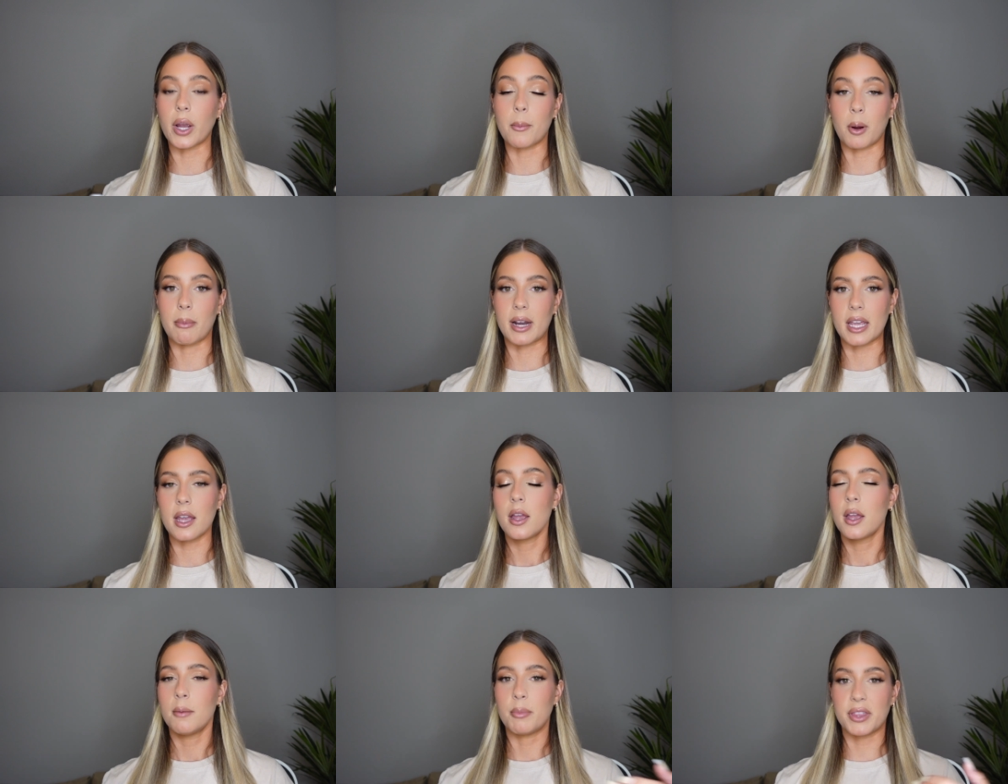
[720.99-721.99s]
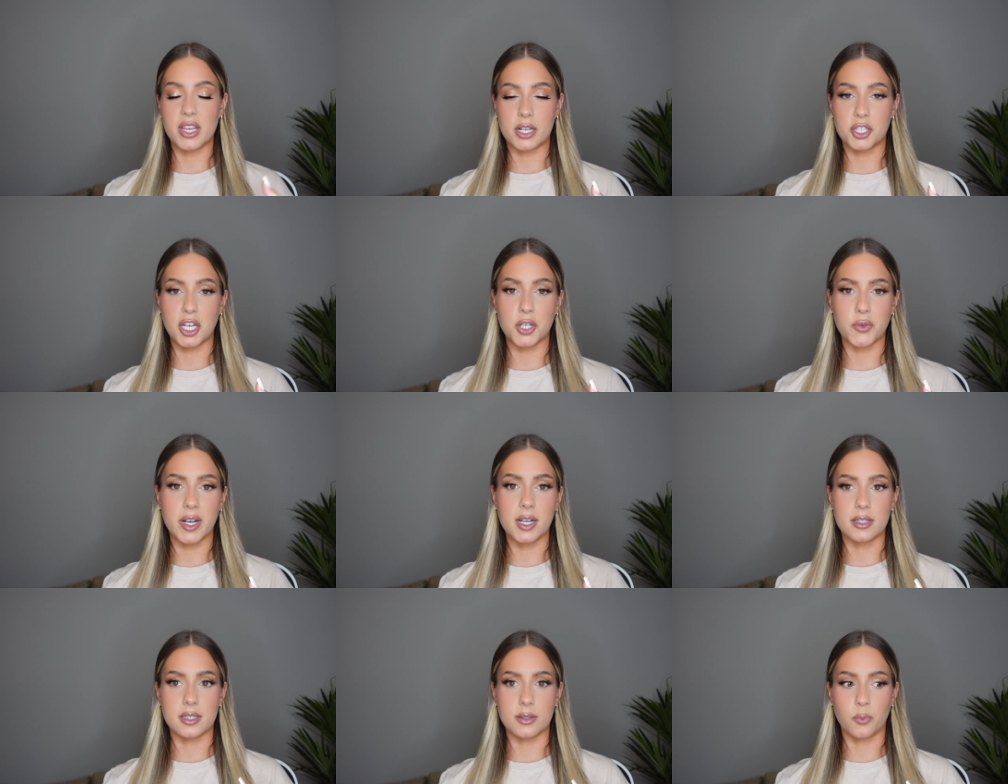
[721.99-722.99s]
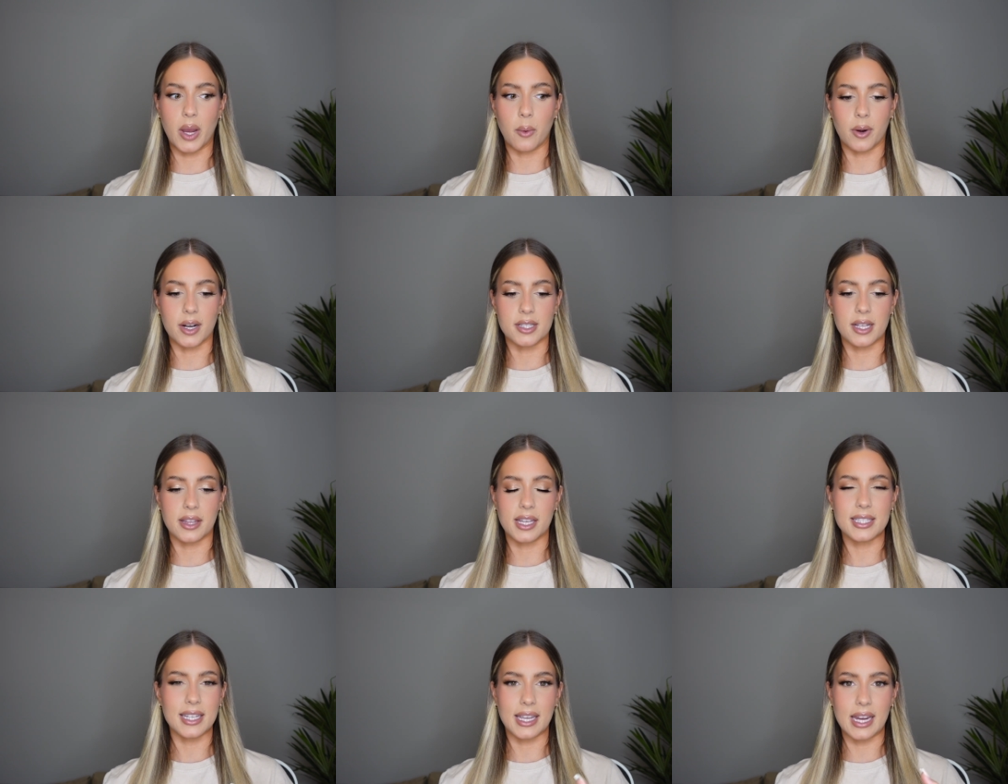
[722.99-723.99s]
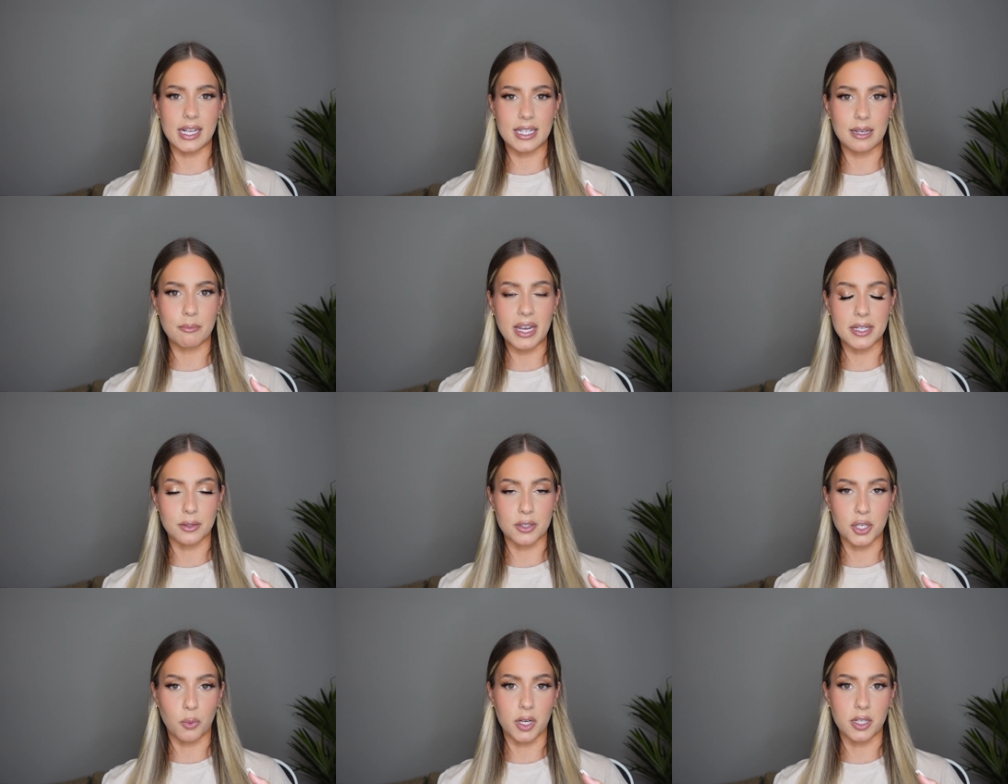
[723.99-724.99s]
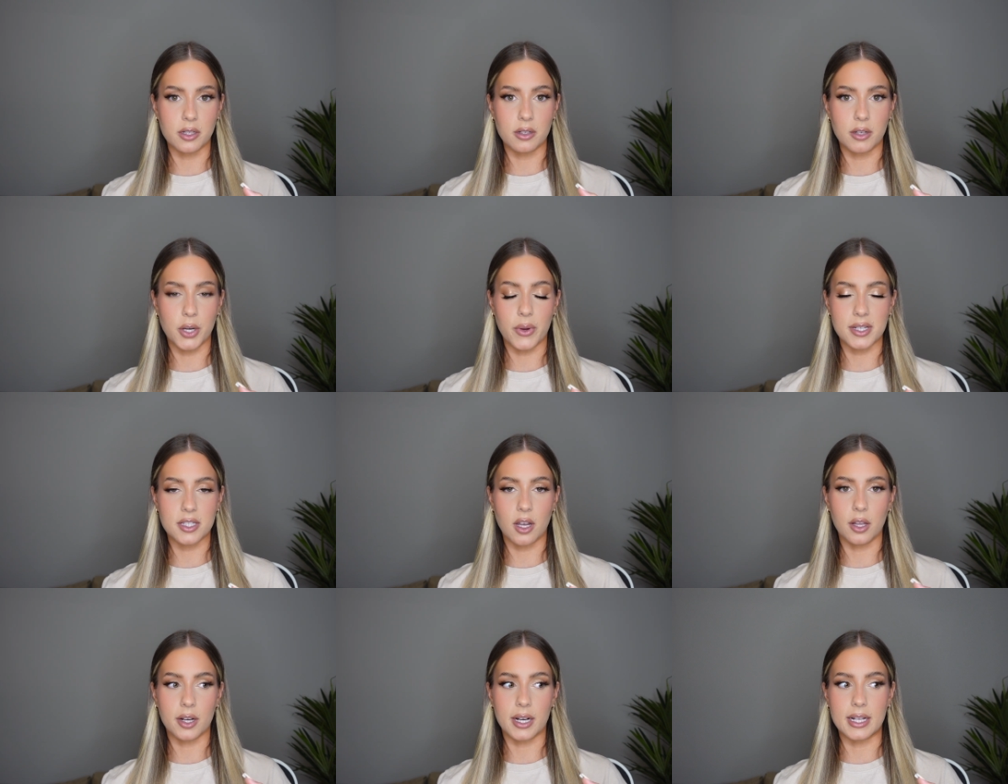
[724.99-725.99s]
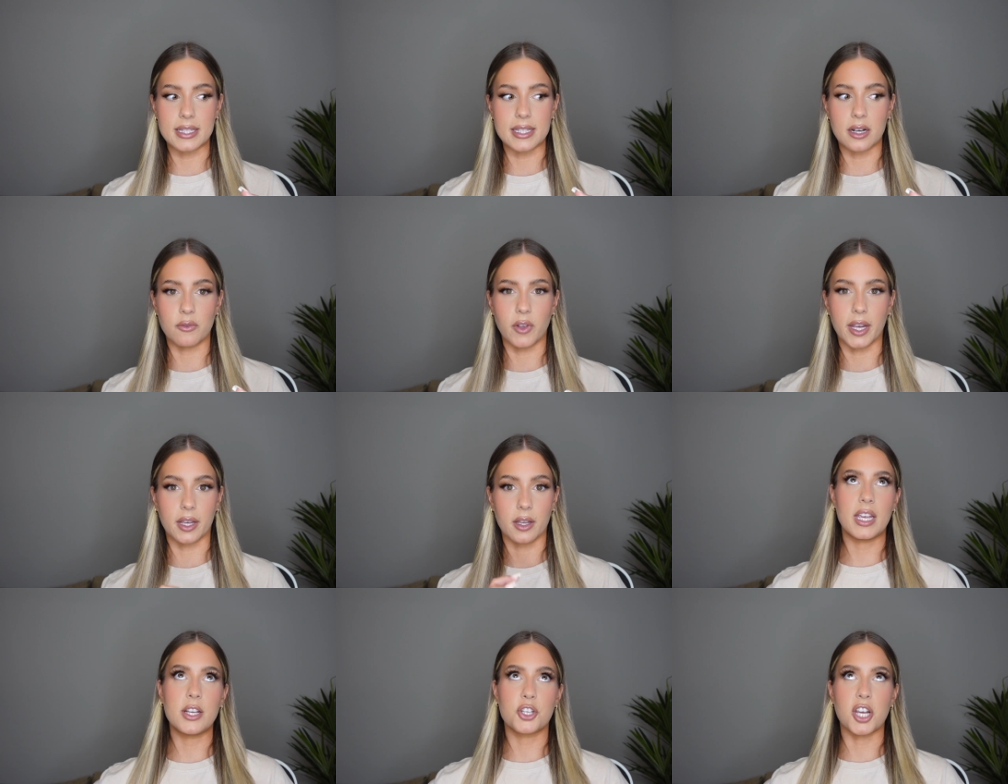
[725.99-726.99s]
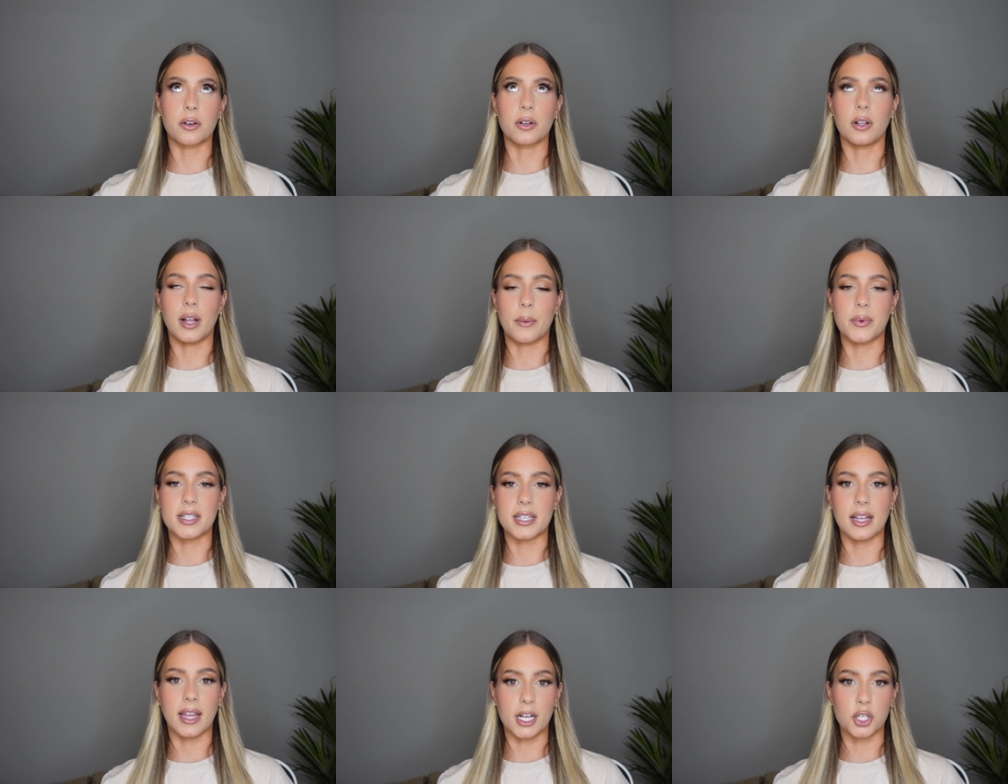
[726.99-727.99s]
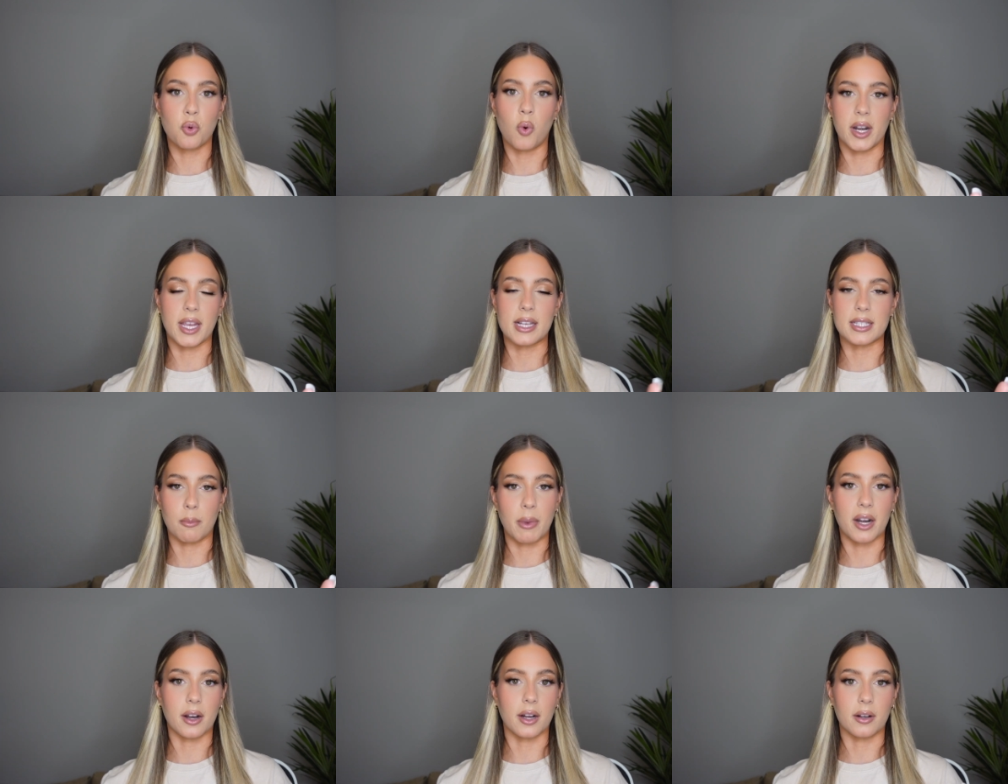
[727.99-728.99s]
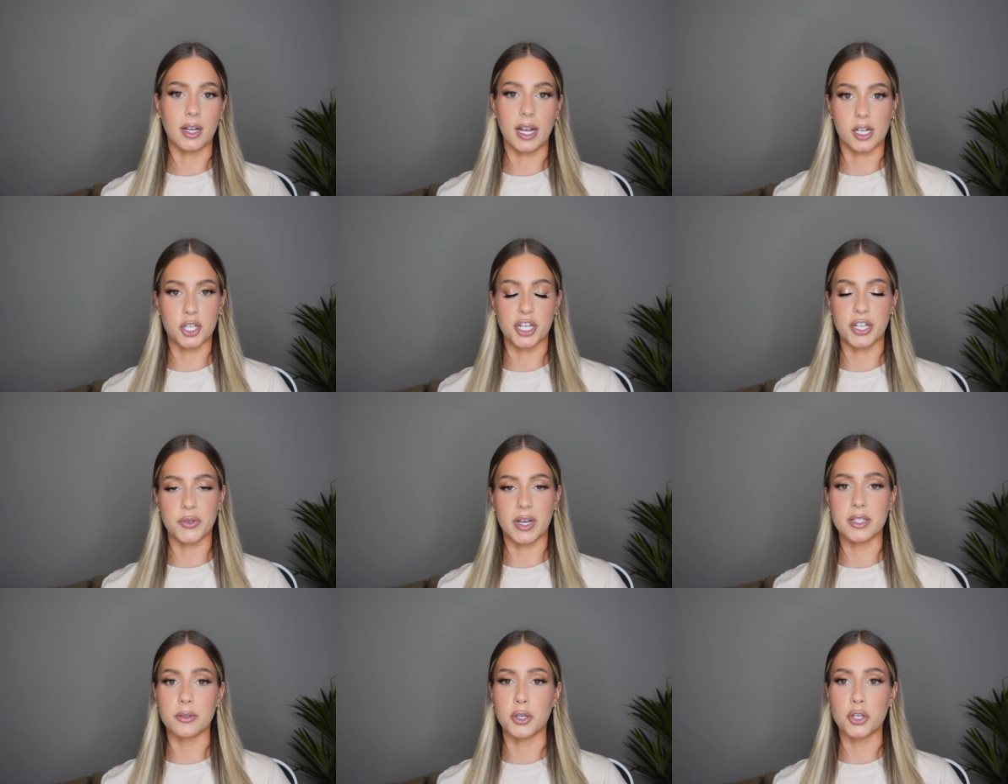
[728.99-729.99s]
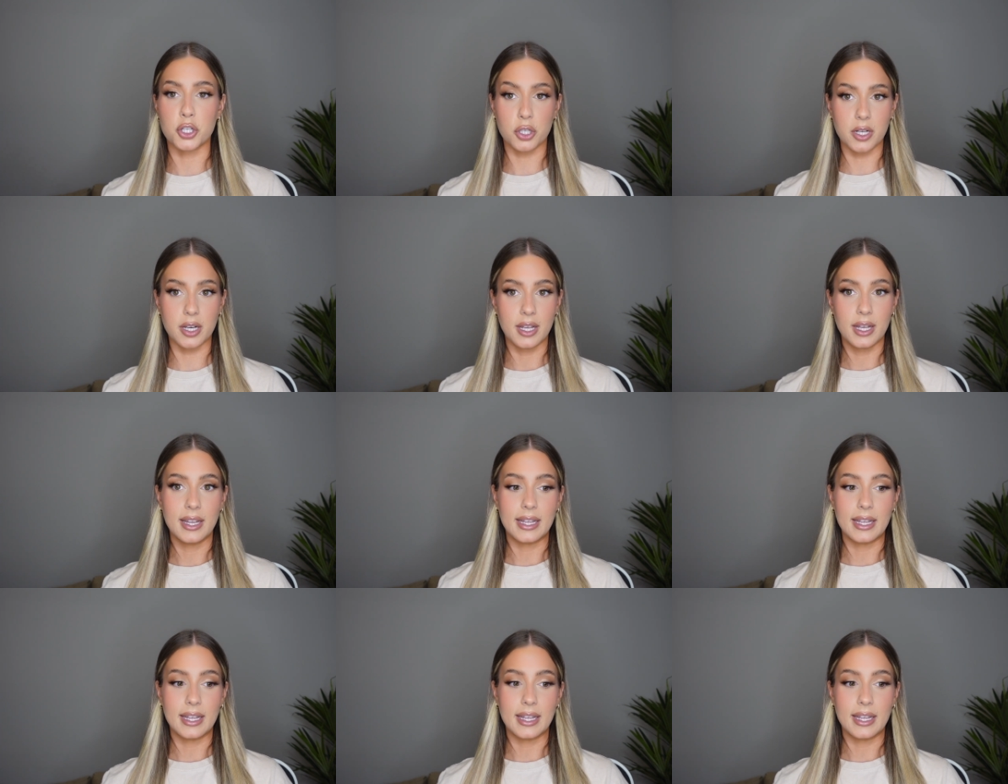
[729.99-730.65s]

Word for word: get more money but the exchange rate is way worse I think it's like 18 pesos to one US dollar instead of like in general I would say like 20 is a better exchange rate so you should